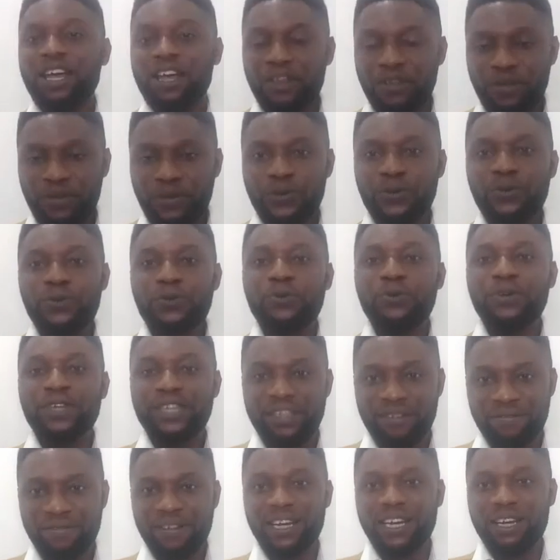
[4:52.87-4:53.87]
you
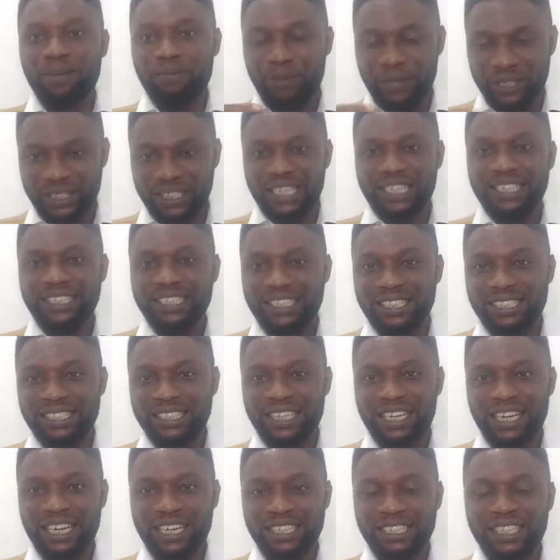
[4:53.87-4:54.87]
develop your
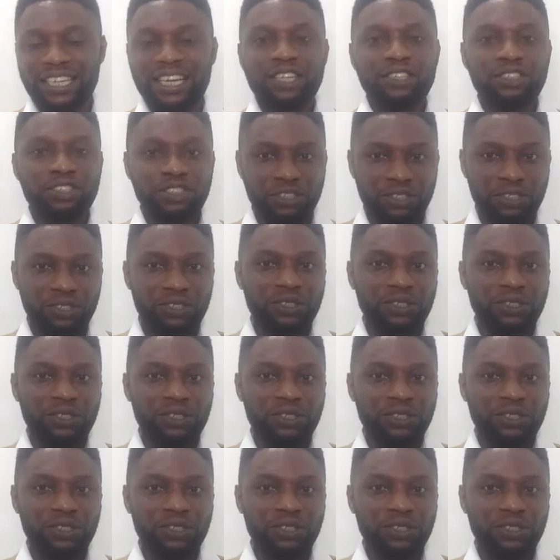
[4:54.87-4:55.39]
sentences.